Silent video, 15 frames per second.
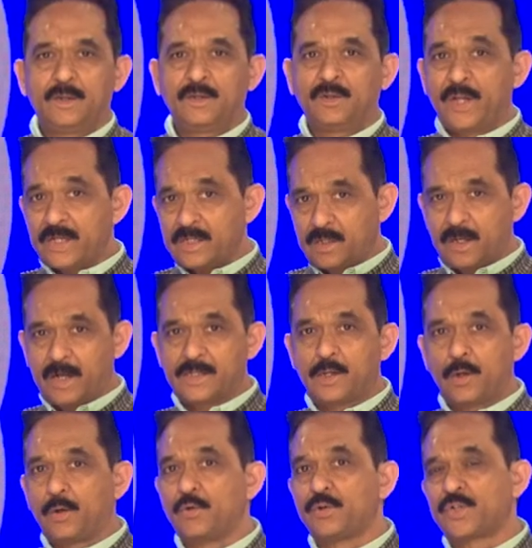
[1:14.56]
This
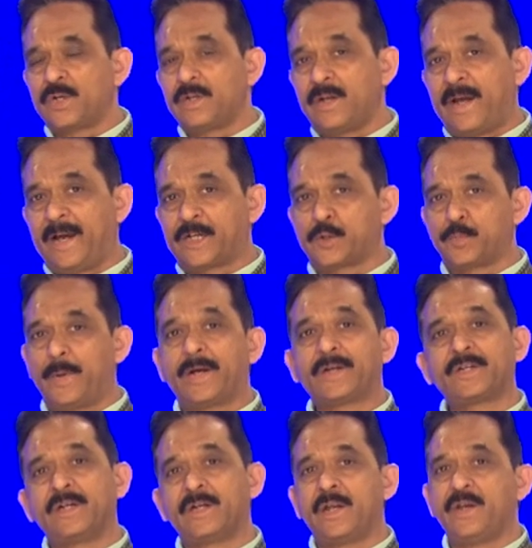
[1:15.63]
resolution
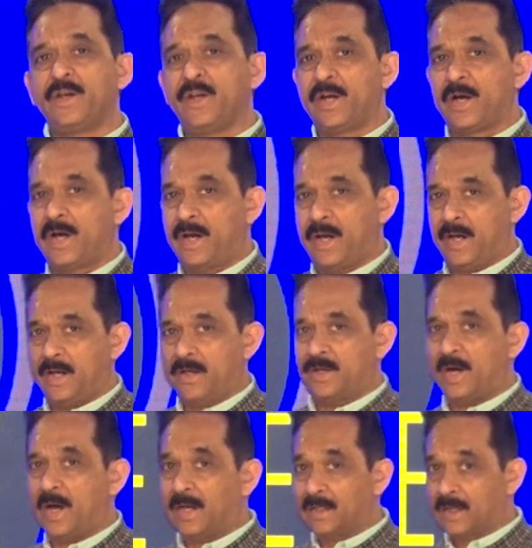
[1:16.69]
expected India
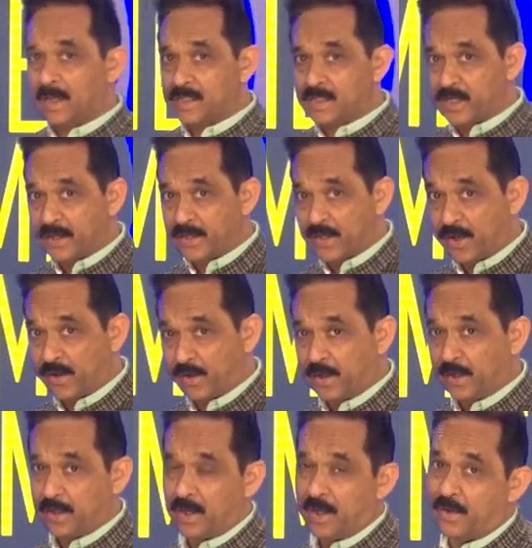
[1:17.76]
and other
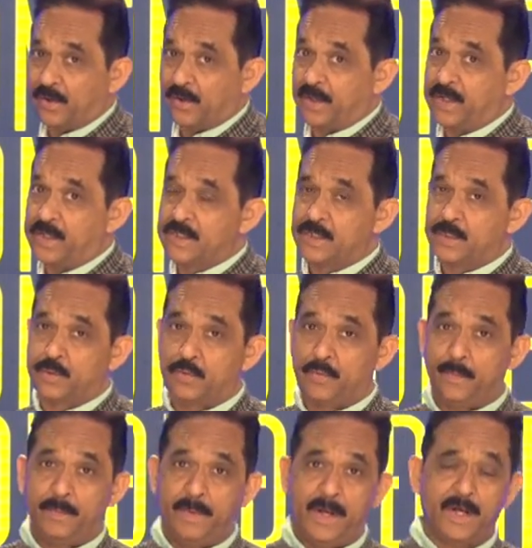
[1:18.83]
signatory countries to
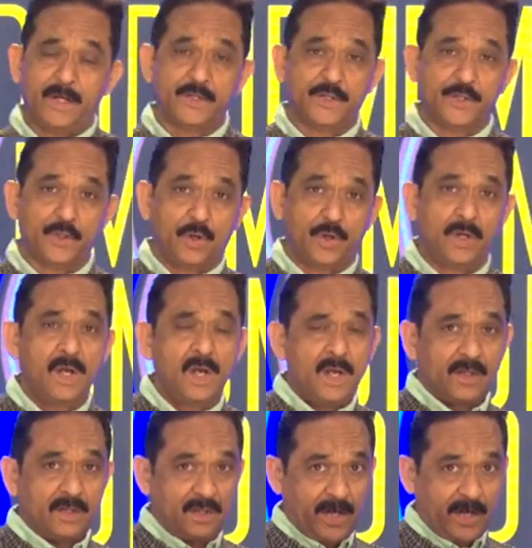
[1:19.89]
make sure
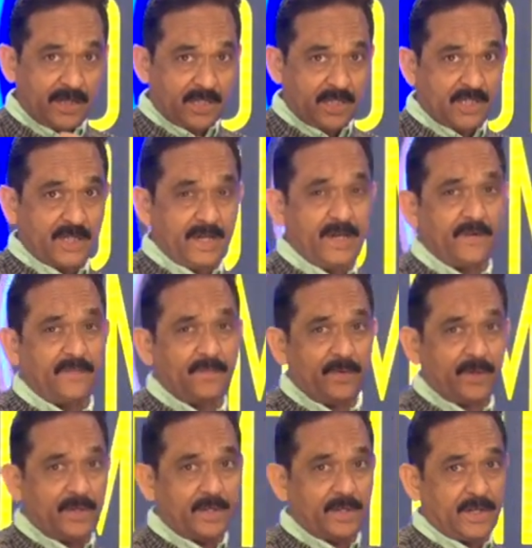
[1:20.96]
that safe,
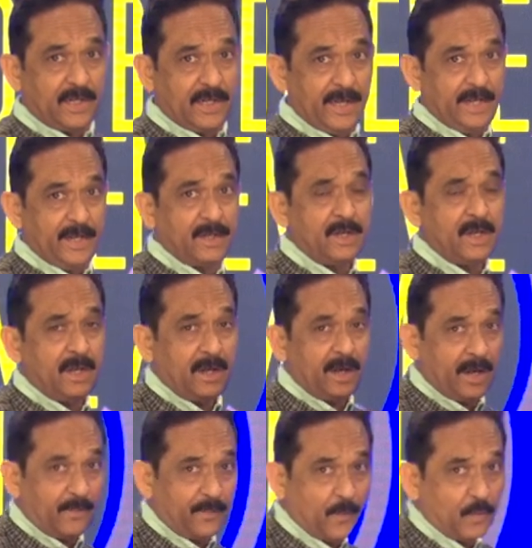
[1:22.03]
clean,
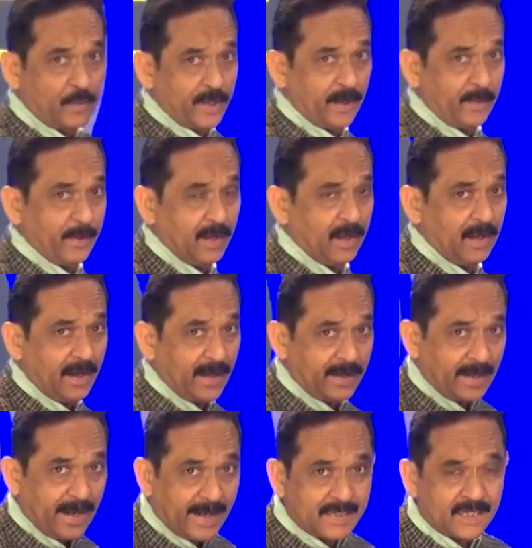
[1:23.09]
affordable
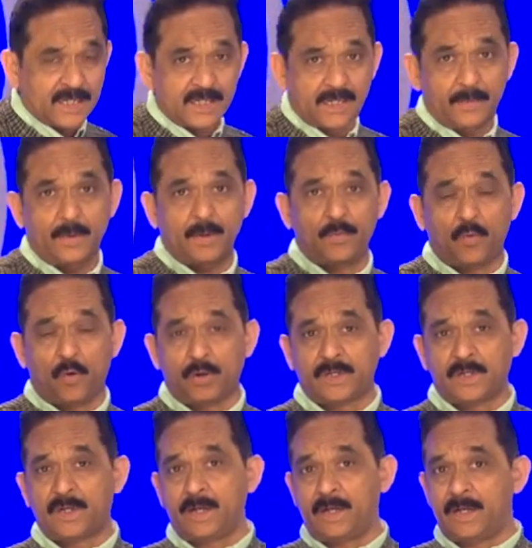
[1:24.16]
and accessible
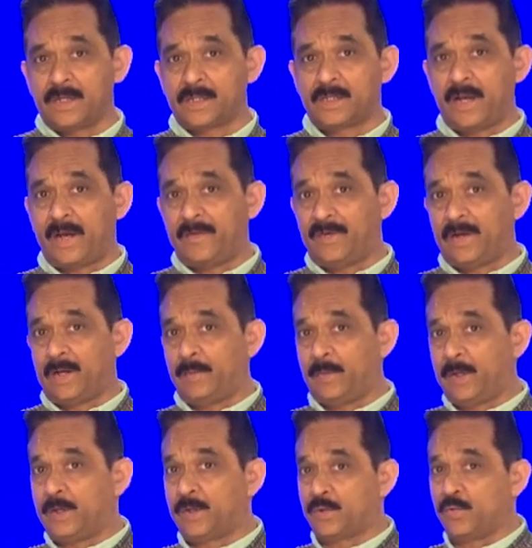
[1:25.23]
water is
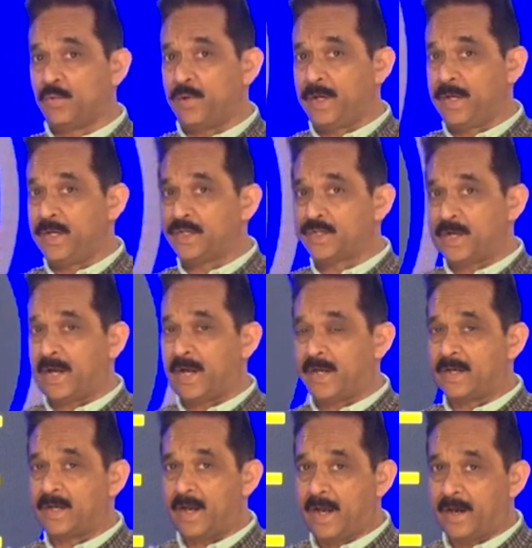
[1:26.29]
available to each
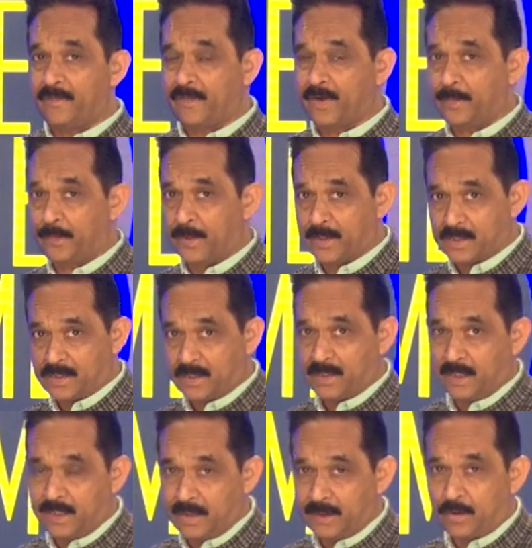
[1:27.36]
and every
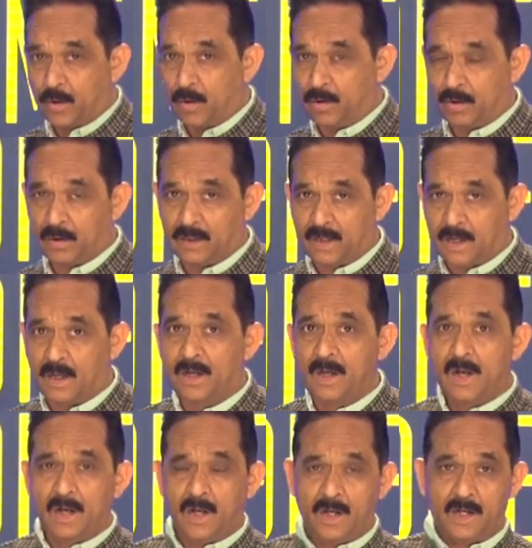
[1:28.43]
person in all the
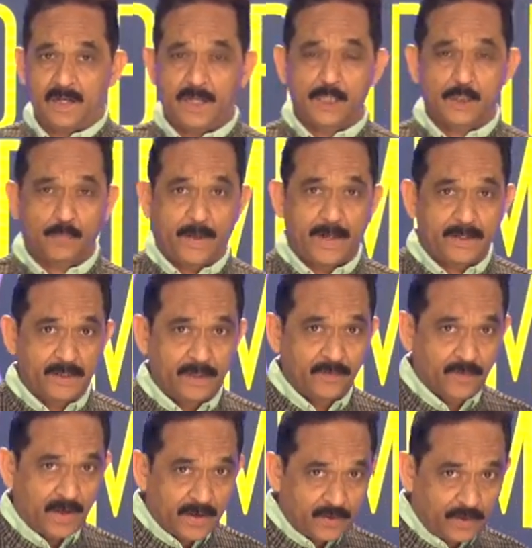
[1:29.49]

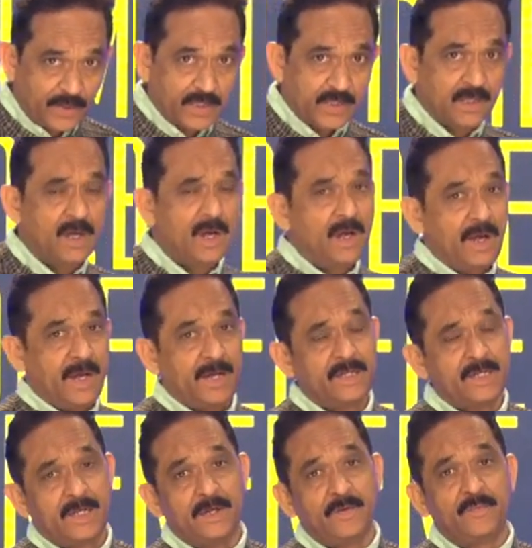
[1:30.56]
respective countries.
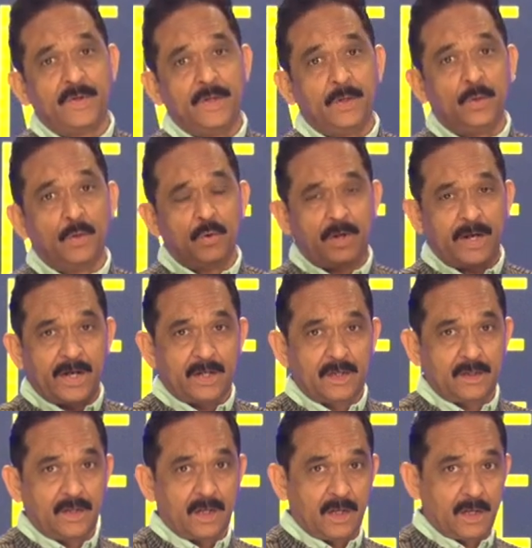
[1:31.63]
And if we look
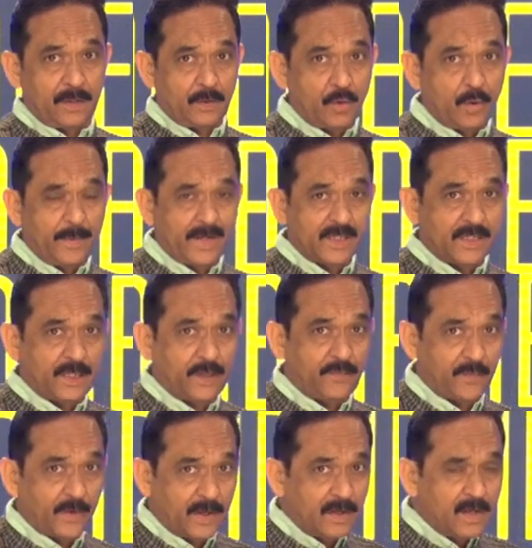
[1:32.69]
at the domestic
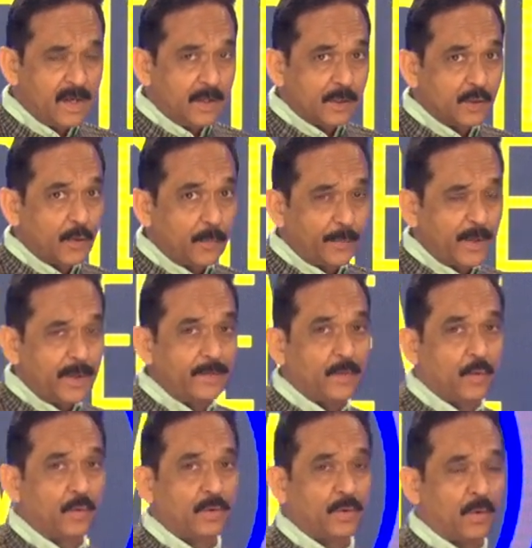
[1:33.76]
front, Supreme
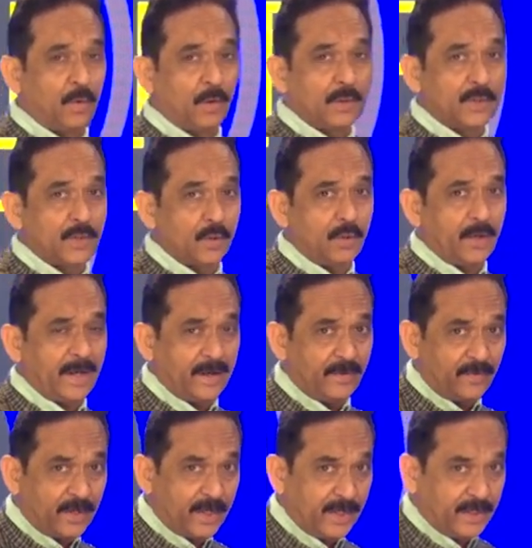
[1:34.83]
Court also
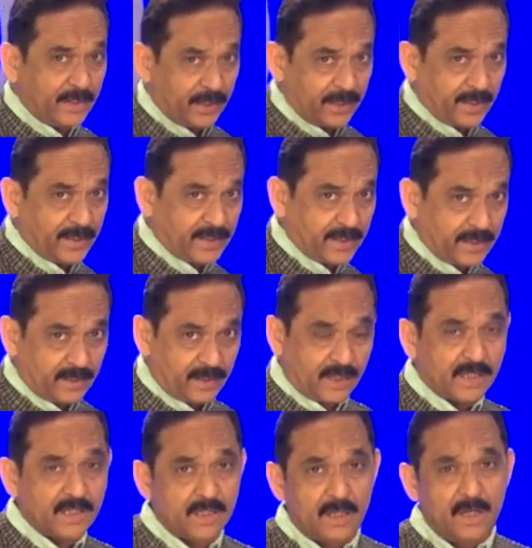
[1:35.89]
have reiterated
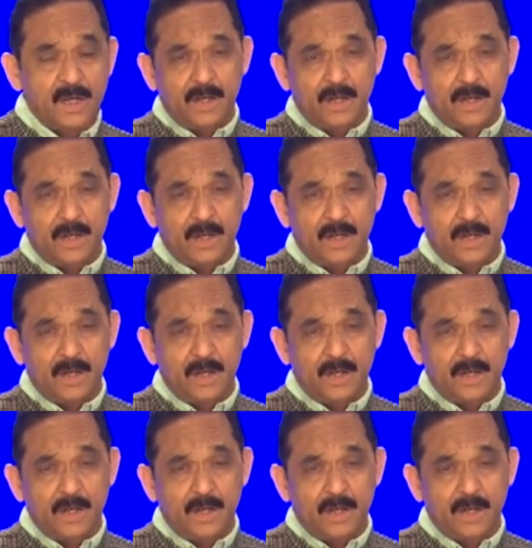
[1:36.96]
this